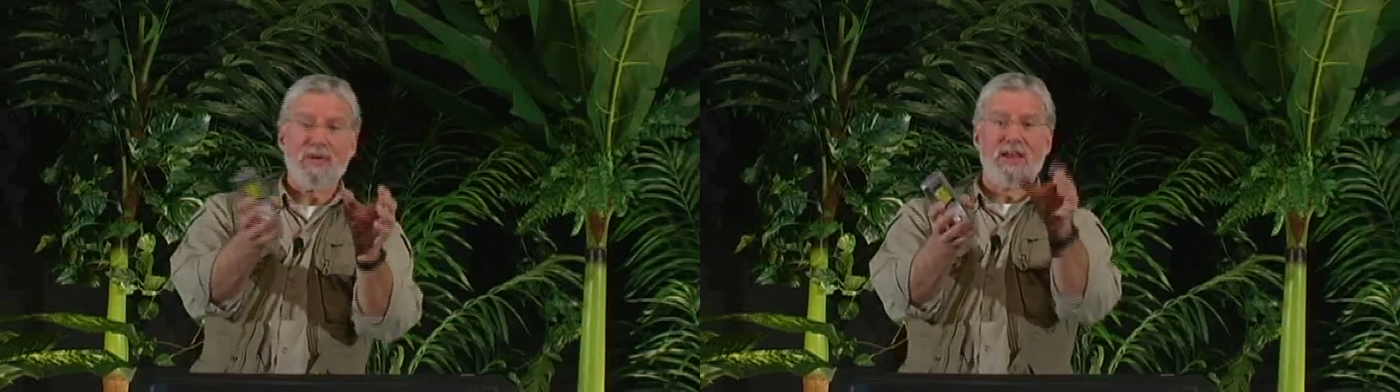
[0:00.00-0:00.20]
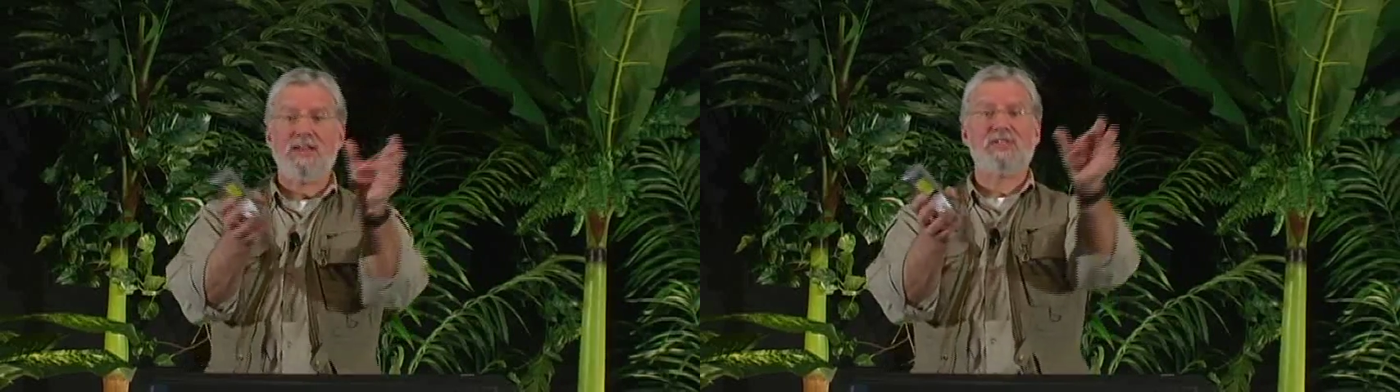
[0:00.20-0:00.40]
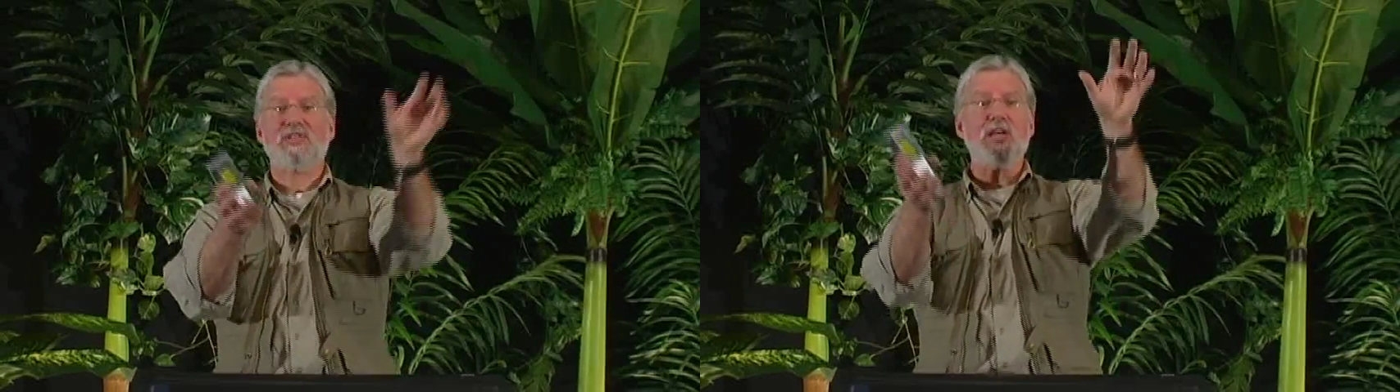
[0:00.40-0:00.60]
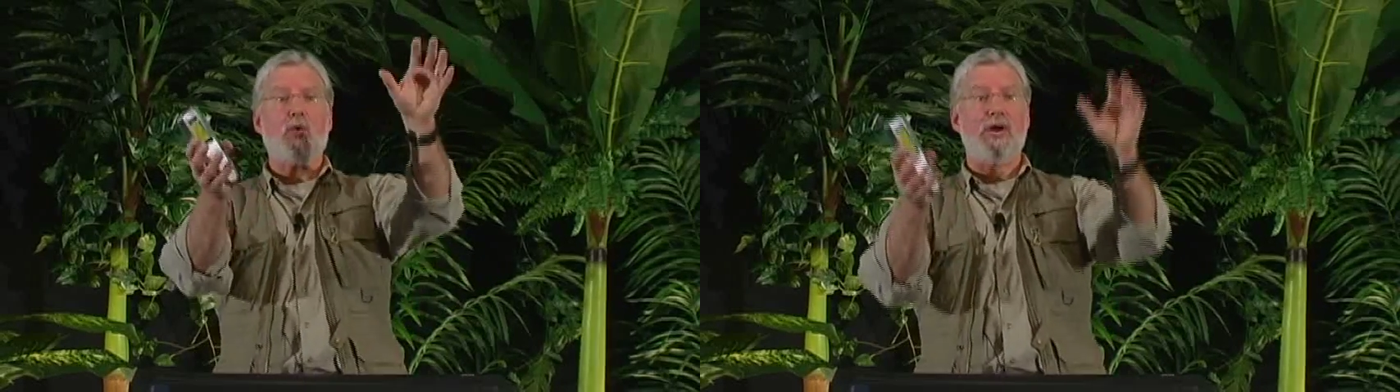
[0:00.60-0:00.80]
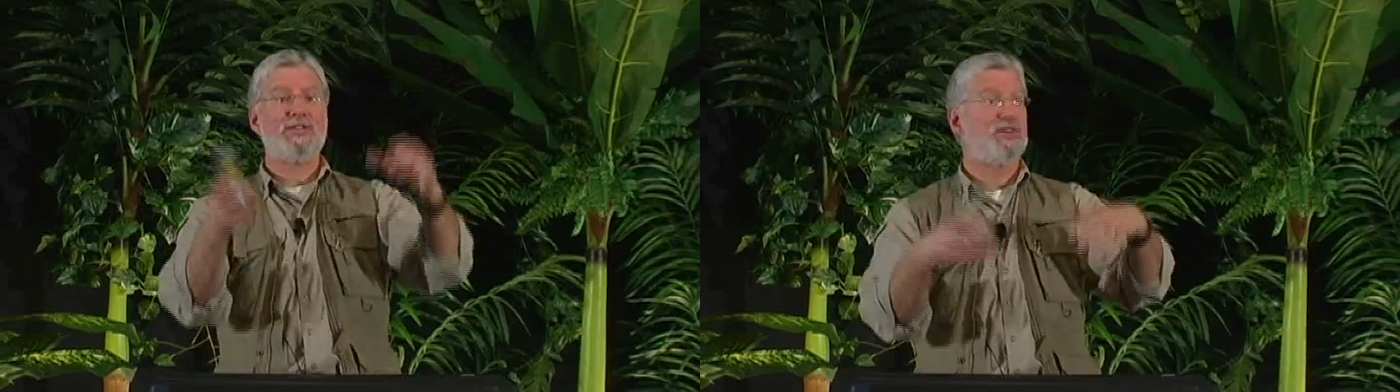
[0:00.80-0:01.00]
in a
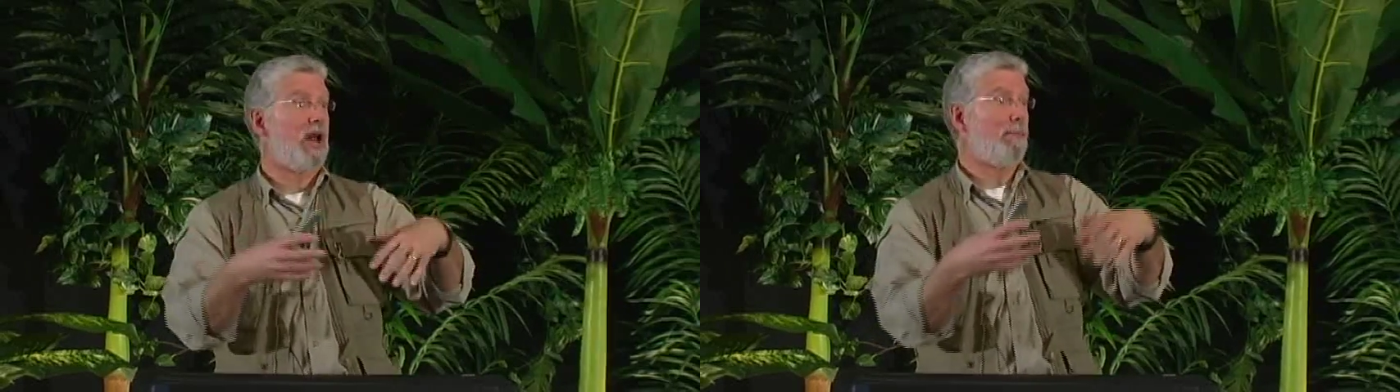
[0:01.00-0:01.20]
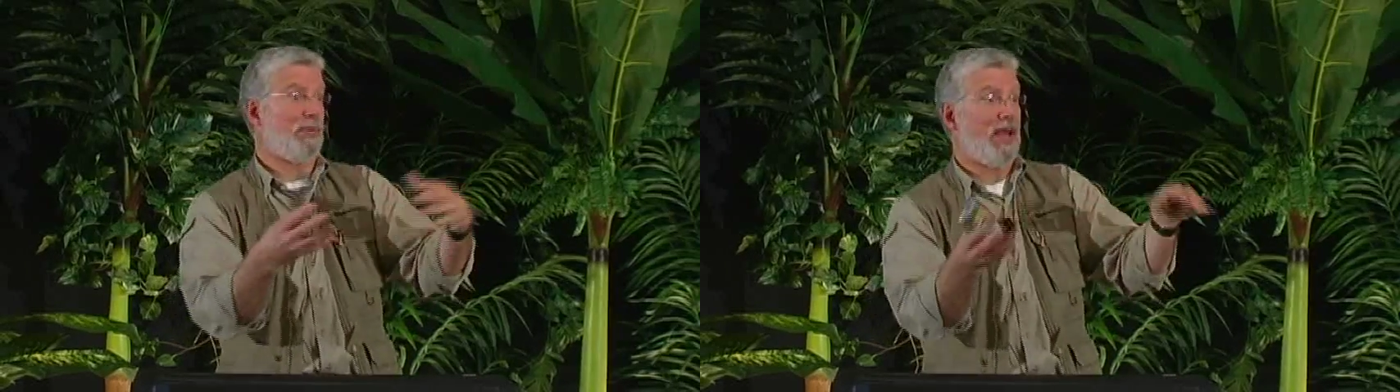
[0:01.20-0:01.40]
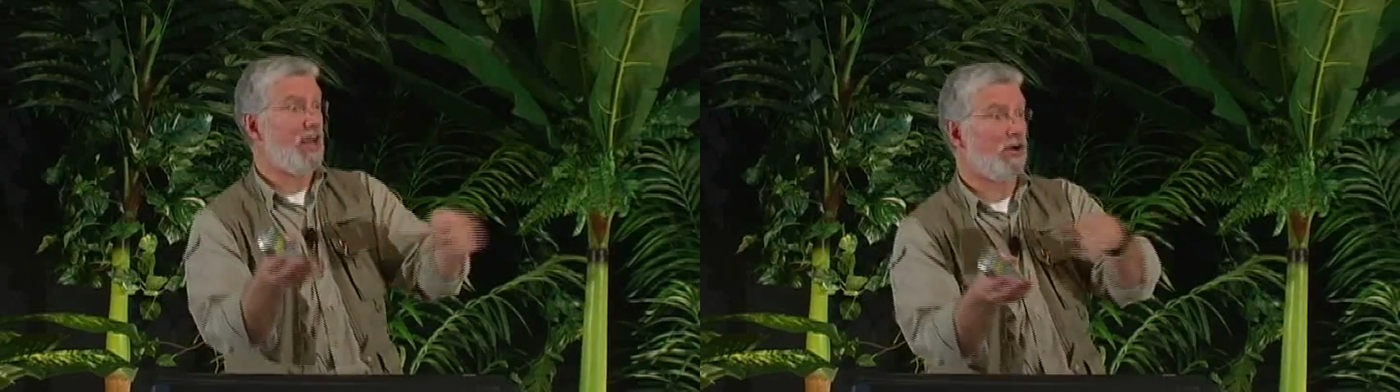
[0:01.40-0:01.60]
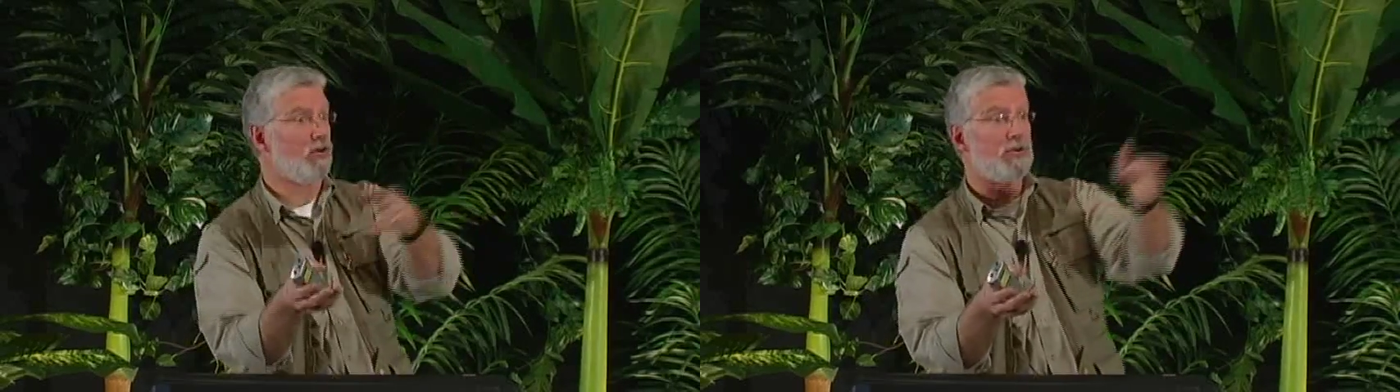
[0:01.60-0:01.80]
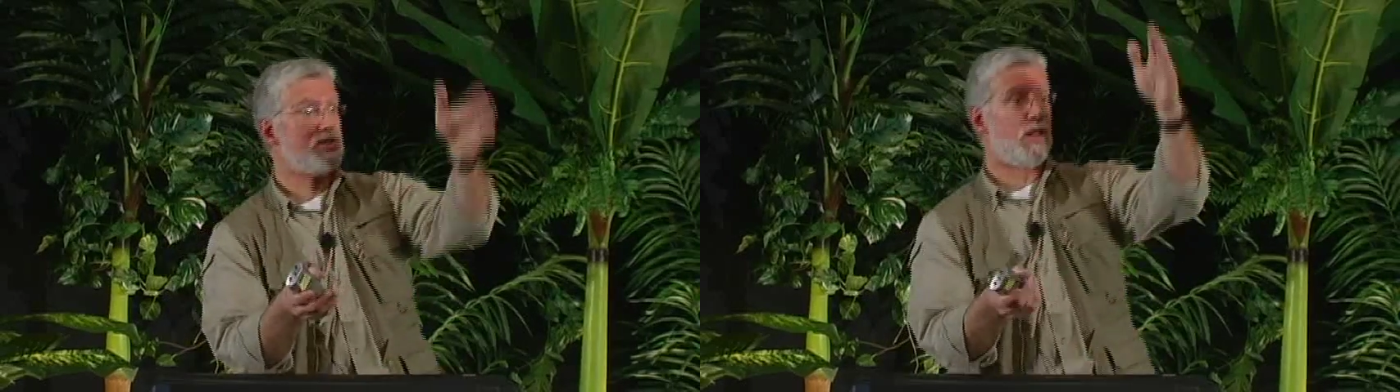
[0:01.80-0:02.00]
sequence that
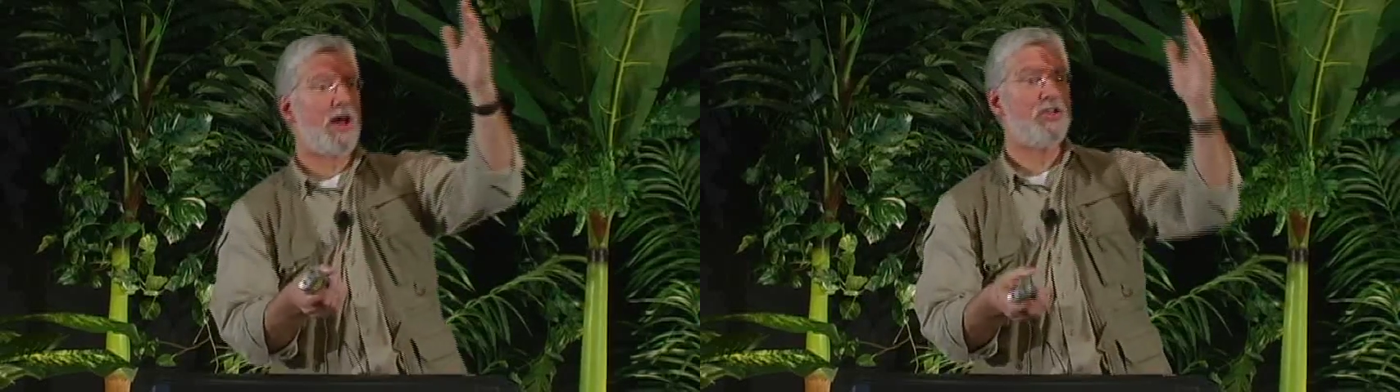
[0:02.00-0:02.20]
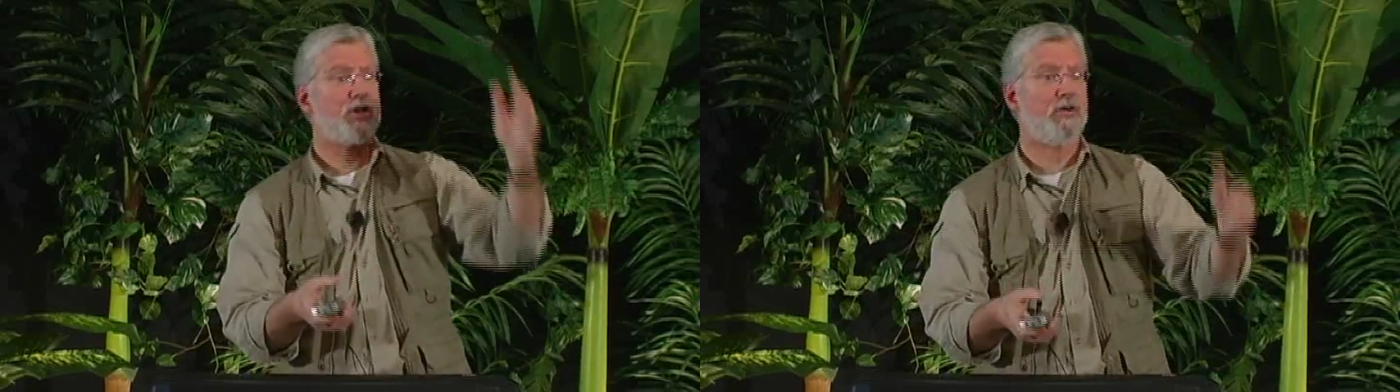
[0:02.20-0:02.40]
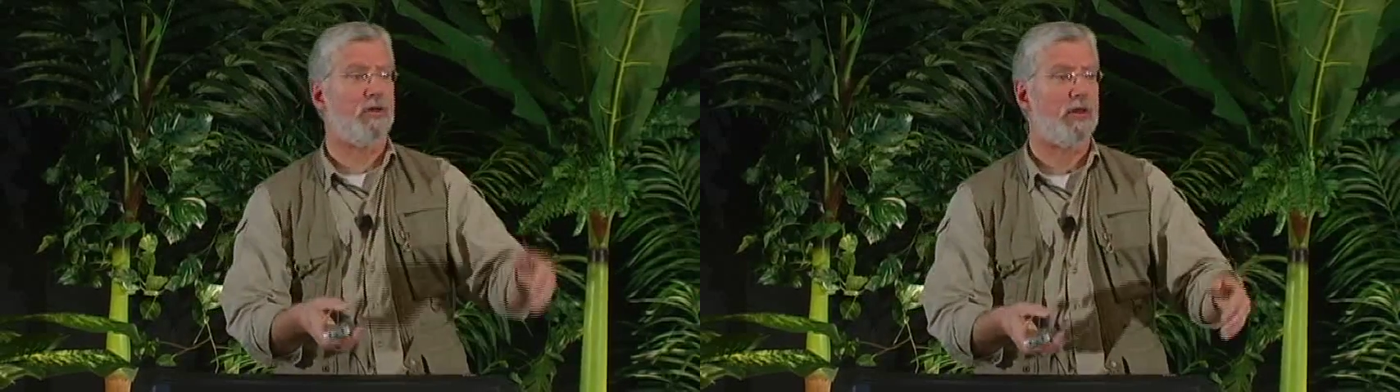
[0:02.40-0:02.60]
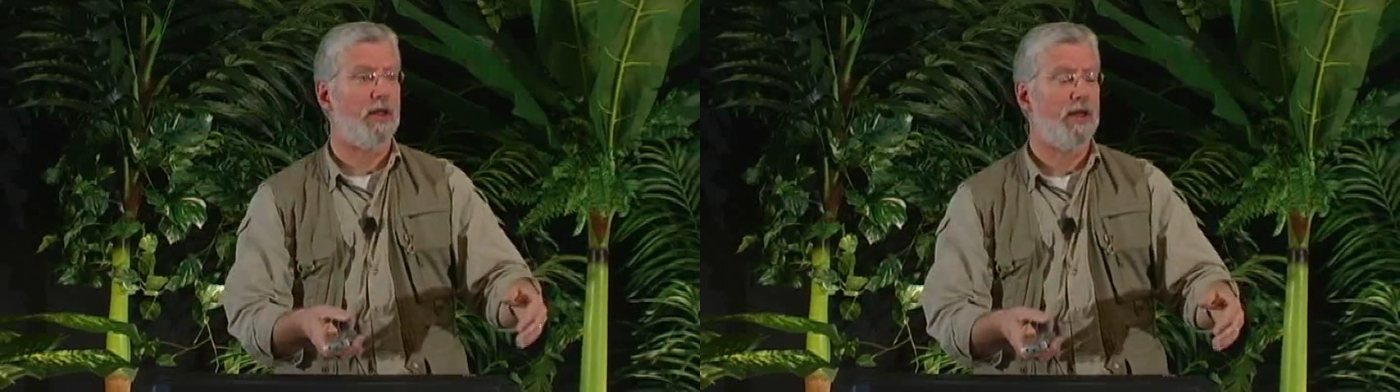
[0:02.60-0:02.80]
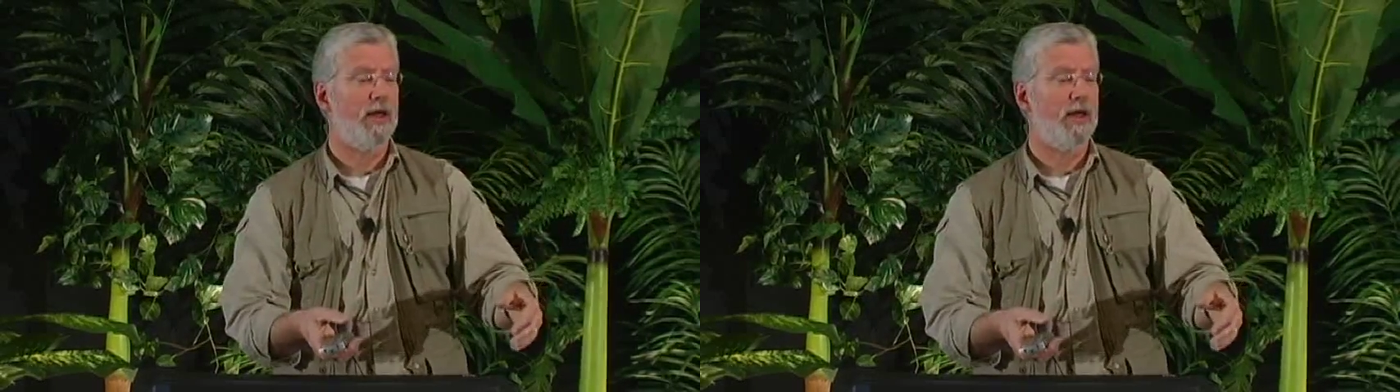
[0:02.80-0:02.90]
appears logical.